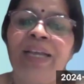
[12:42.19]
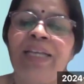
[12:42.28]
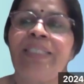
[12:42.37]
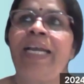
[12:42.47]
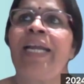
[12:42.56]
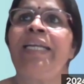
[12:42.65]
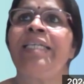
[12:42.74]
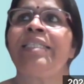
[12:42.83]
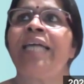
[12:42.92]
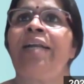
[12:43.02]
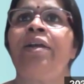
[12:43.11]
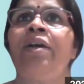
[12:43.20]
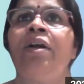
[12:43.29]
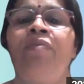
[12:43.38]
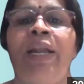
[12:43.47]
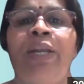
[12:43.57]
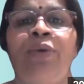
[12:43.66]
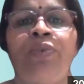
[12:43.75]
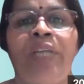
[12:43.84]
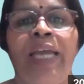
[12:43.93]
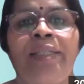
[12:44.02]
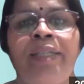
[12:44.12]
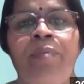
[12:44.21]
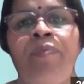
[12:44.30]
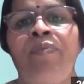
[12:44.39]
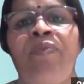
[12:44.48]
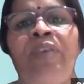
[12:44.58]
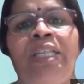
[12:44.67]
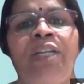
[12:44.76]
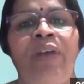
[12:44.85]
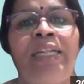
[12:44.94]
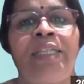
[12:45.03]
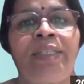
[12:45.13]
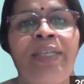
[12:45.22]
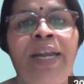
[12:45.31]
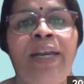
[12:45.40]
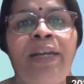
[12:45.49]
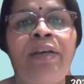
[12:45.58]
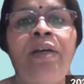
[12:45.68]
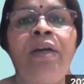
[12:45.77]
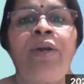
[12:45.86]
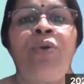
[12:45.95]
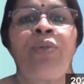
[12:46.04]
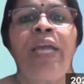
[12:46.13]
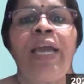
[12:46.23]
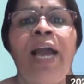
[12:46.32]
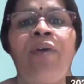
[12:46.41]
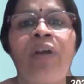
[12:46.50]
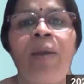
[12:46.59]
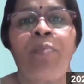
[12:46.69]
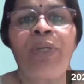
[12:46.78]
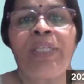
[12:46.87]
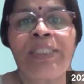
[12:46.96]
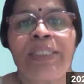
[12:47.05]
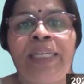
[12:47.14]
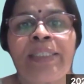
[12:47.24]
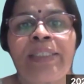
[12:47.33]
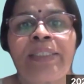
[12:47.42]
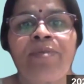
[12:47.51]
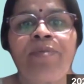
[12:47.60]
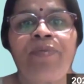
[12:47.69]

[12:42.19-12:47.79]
Second is that when you take them with the 12th grade, do they have computer skills?